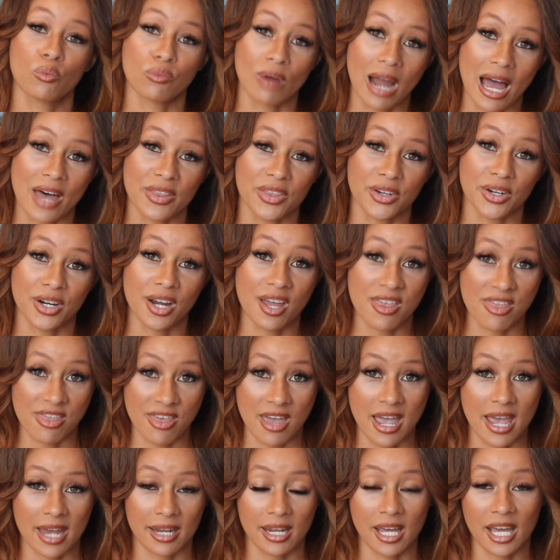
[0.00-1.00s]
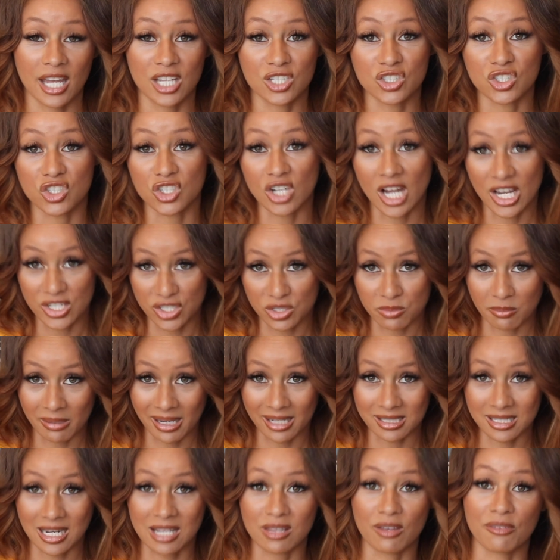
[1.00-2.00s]
rather than
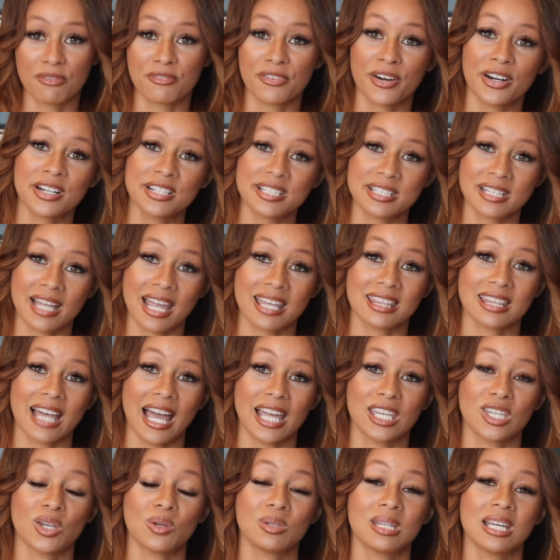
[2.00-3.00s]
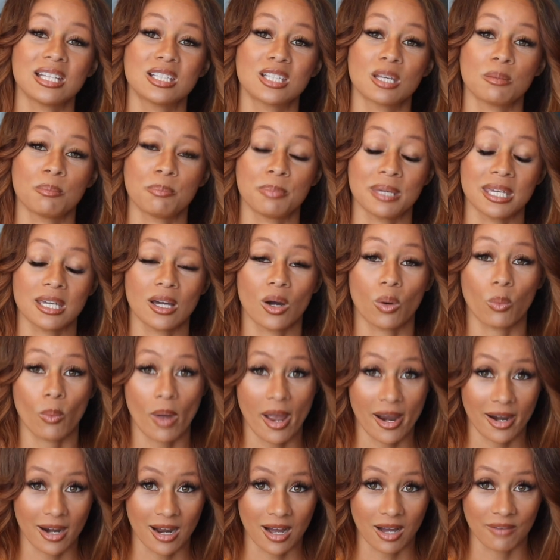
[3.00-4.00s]
judgment. And the first thing that you need to be
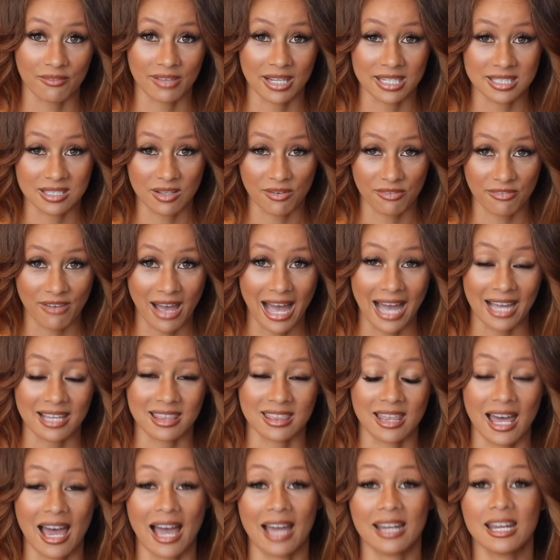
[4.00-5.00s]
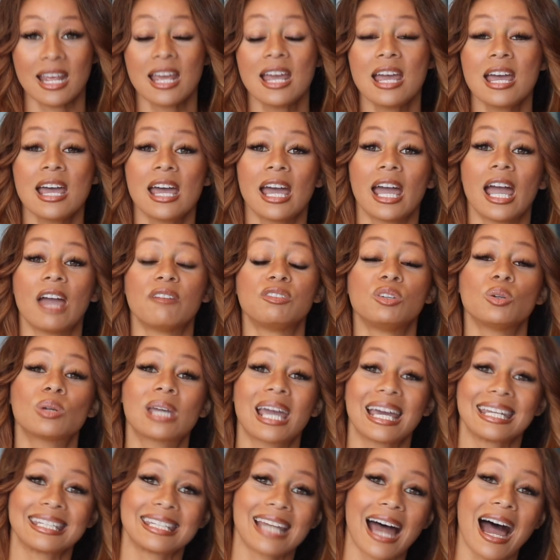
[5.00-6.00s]
aware of is the fact that if you
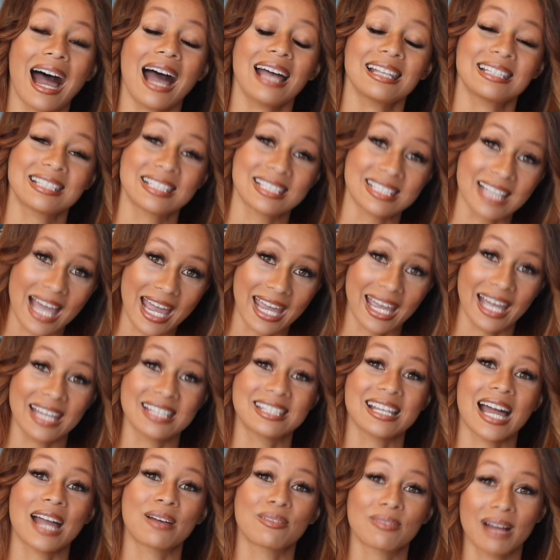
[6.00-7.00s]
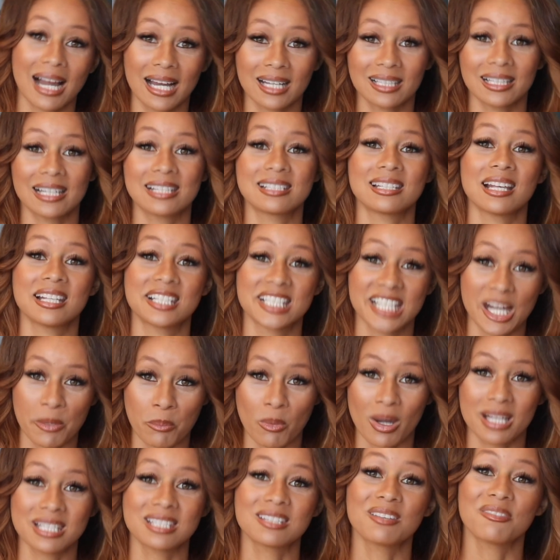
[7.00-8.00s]
cannot say it directly to
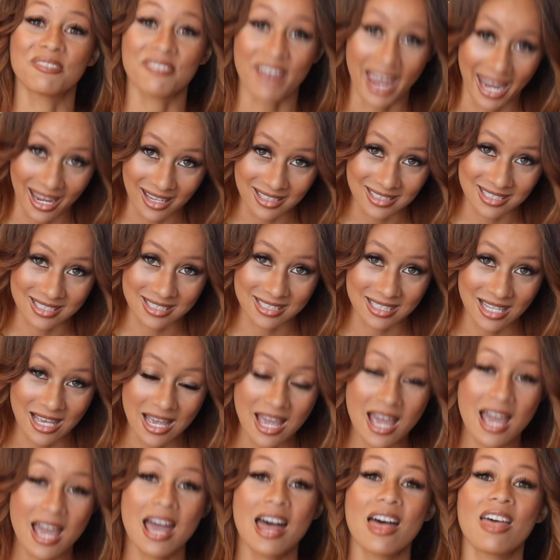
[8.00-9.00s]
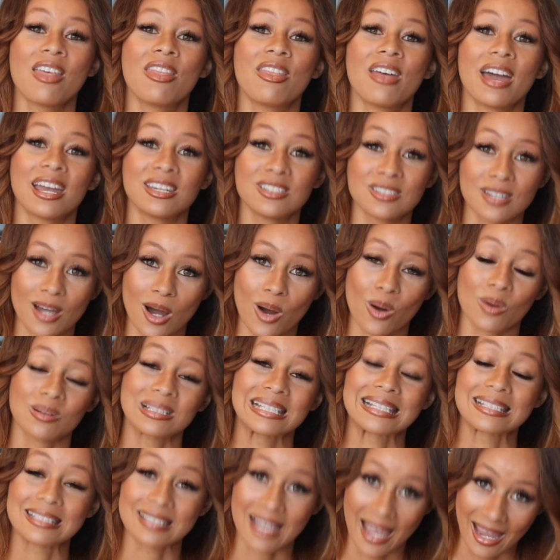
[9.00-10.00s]
someone's face, then
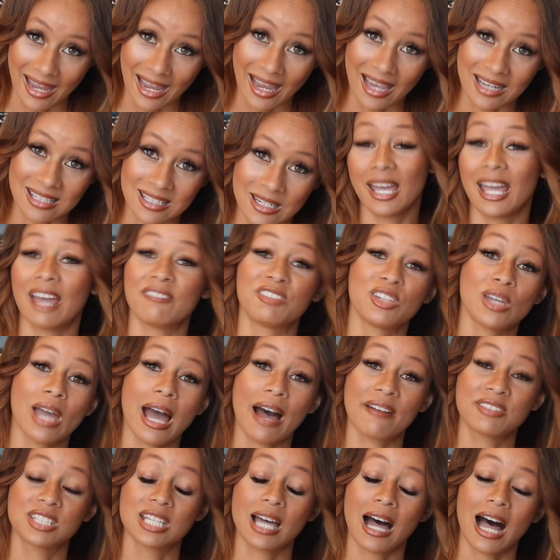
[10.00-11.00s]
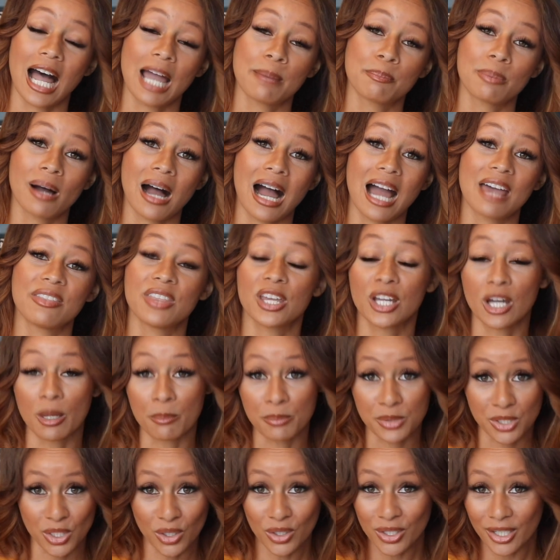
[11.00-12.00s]
don't say it. If you have to hide behind a
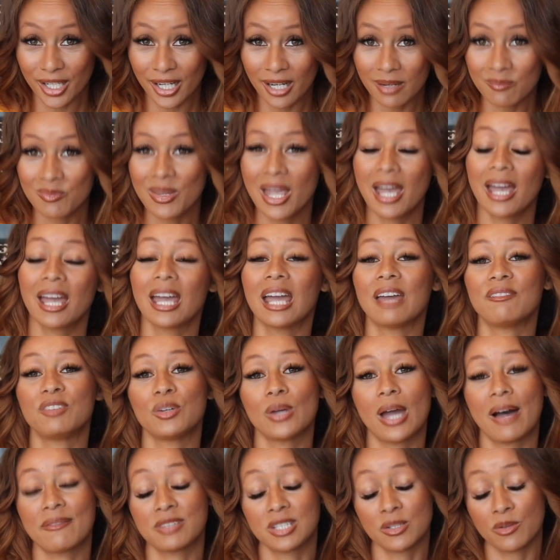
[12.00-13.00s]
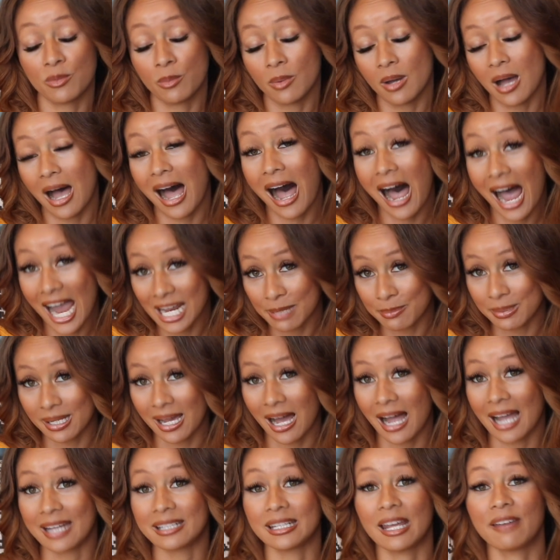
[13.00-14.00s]
computer, if you have to hide
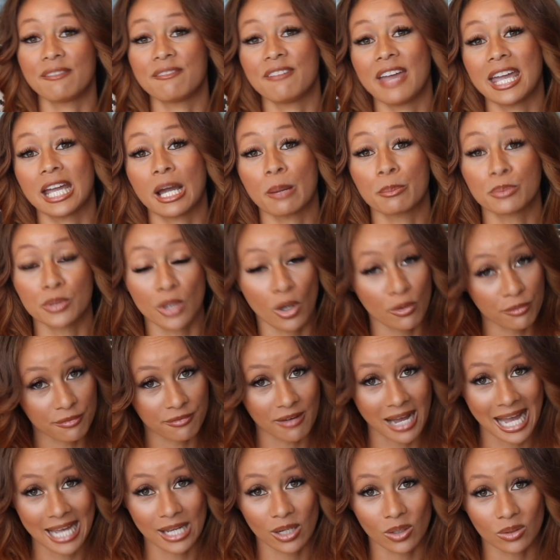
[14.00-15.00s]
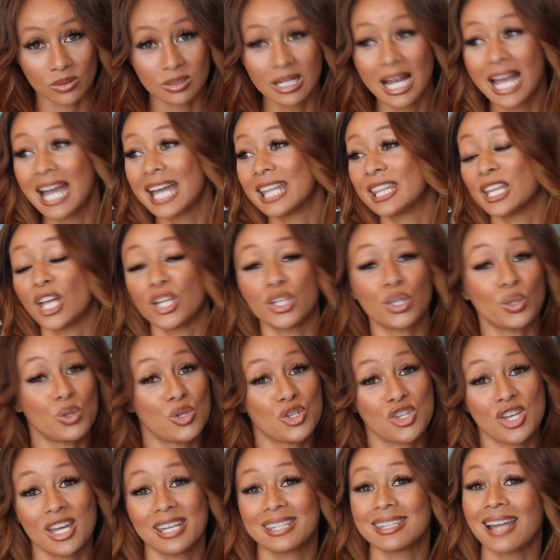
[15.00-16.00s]
behind a fake profile, then you
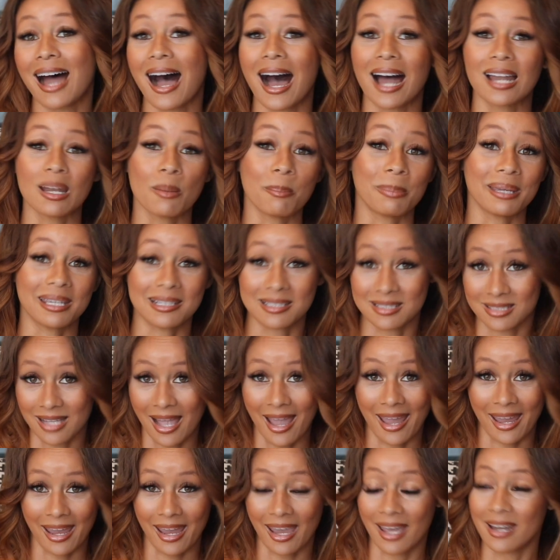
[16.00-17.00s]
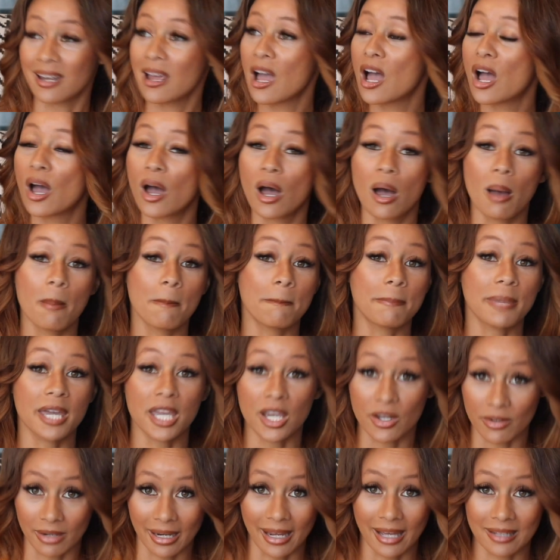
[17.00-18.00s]
should not be saying it,
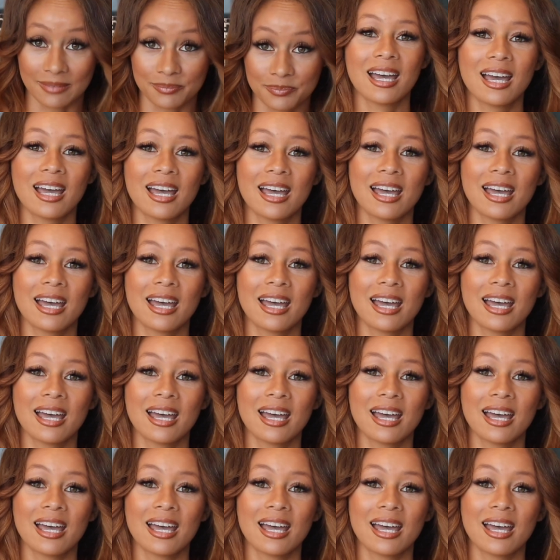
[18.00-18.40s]
period.